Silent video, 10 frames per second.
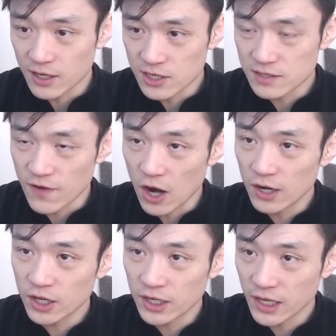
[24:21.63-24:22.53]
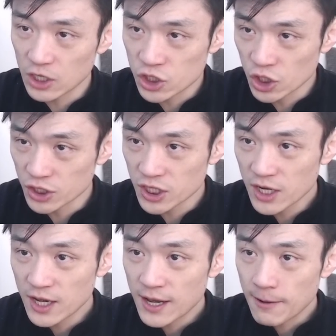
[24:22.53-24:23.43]
he's finally gonna get a shot
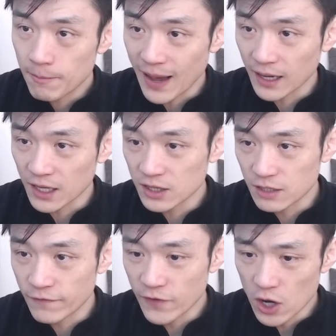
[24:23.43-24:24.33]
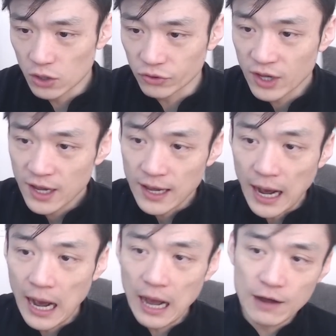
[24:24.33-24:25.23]
back in the fold.
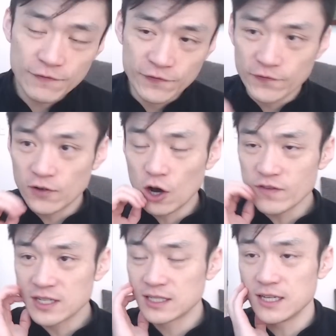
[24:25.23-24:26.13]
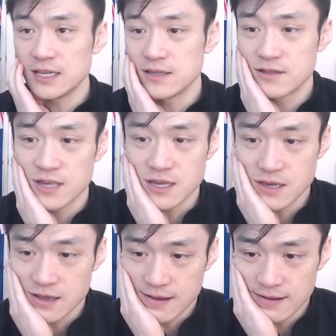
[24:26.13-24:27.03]
Obviously,
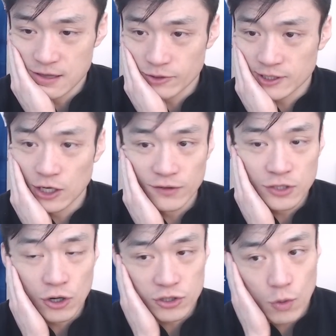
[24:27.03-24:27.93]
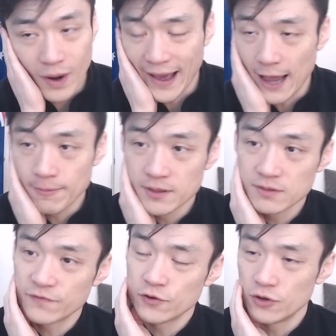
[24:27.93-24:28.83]
there was a lot of talks of what
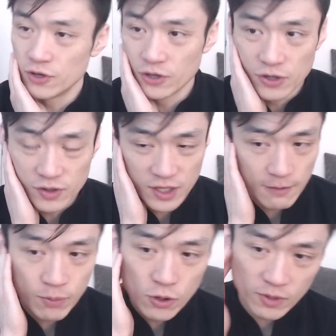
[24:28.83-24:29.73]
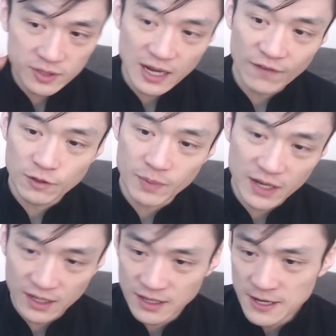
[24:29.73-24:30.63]
happened for the Pumas after beating